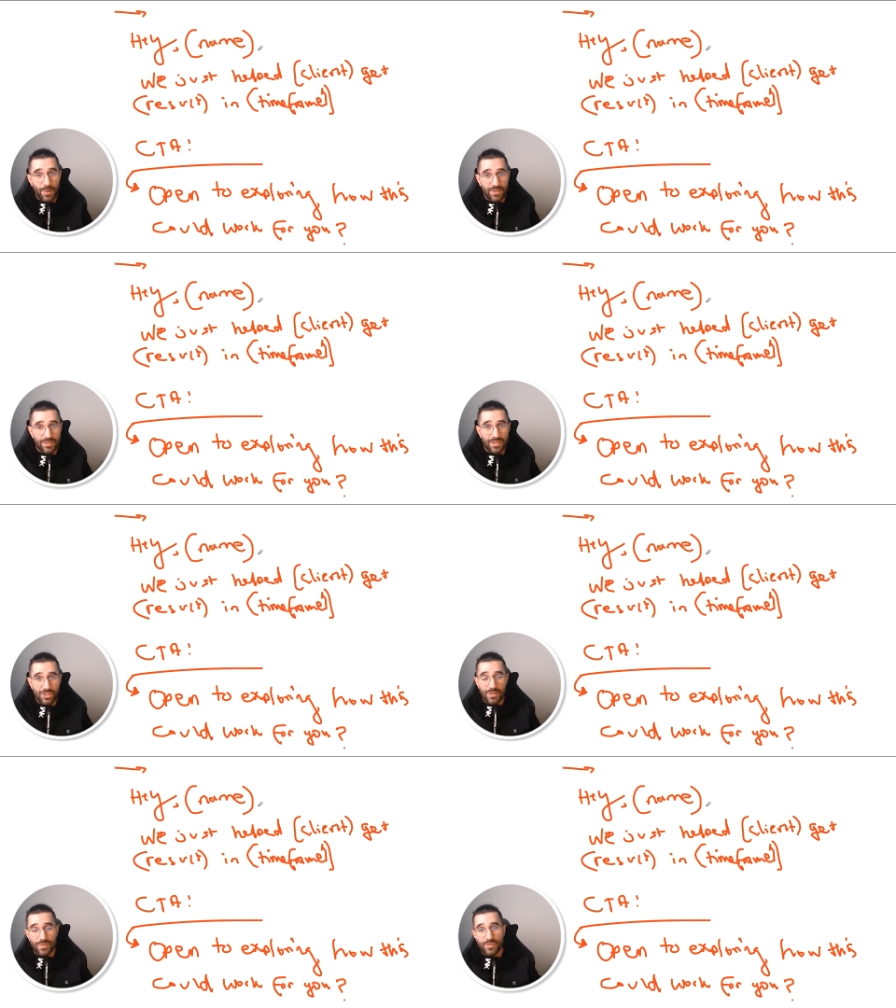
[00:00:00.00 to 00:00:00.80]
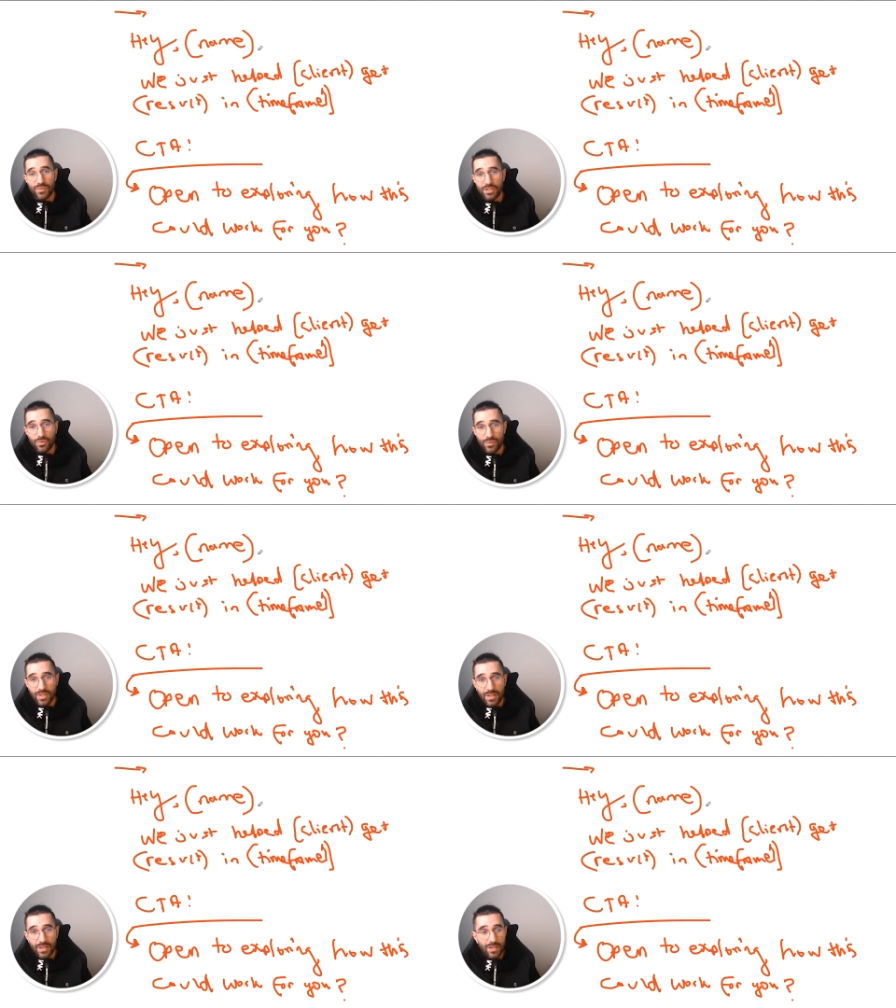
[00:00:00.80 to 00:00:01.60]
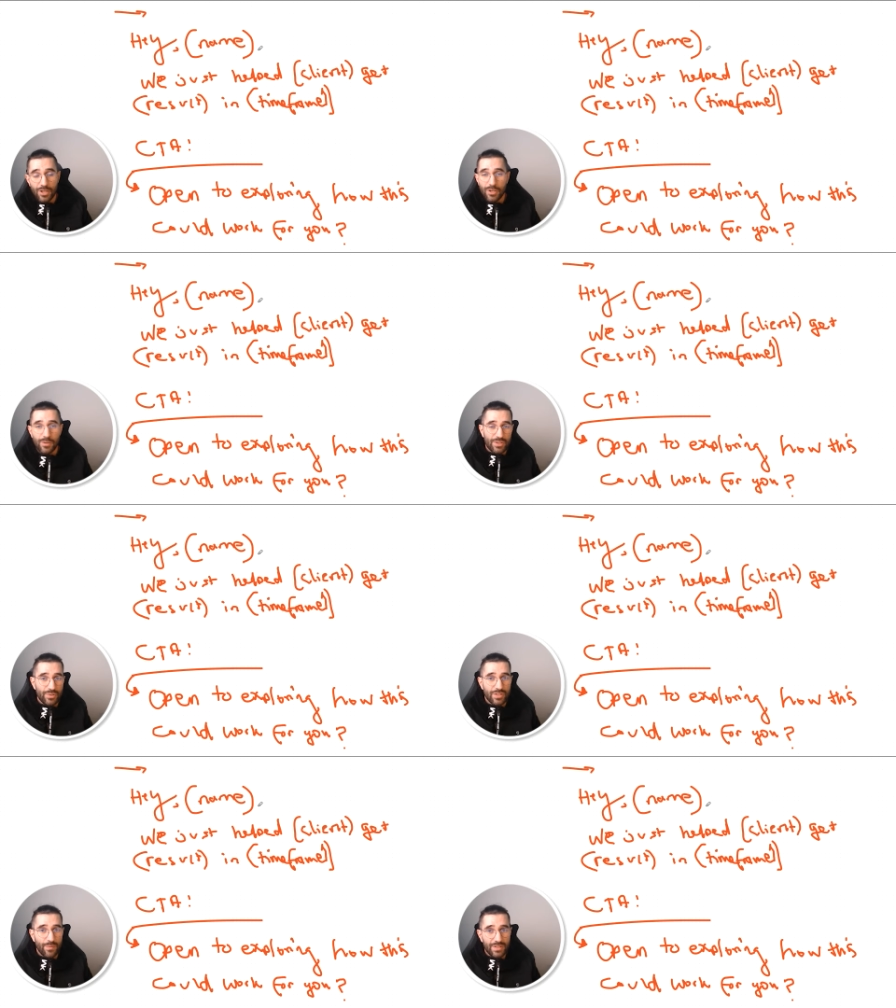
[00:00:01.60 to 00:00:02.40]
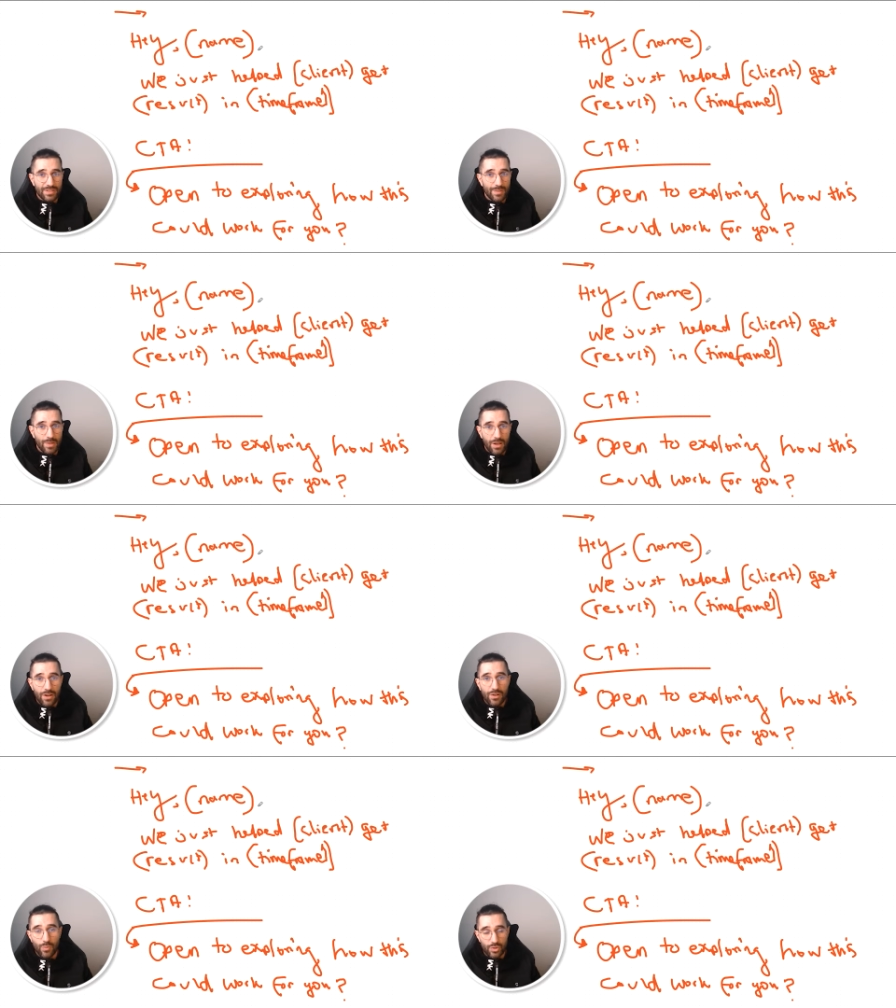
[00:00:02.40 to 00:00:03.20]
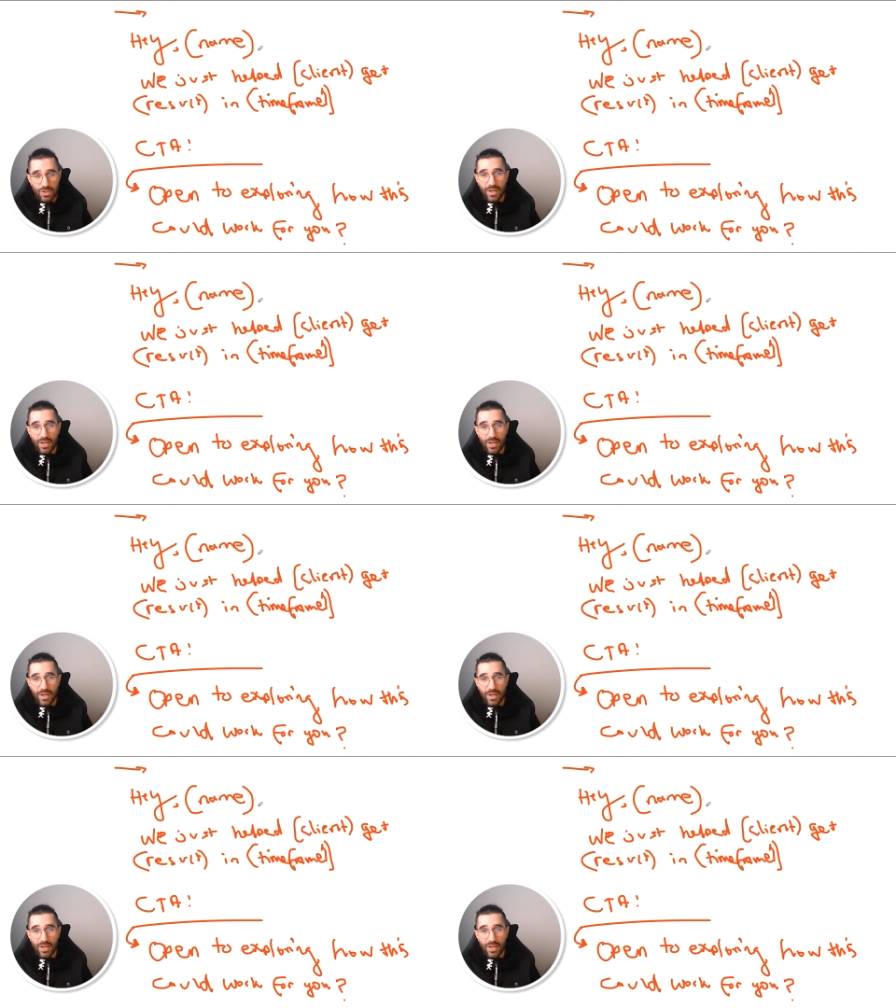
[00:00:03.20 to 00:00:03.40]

helped this person achieve this really cool thing want me to do something similar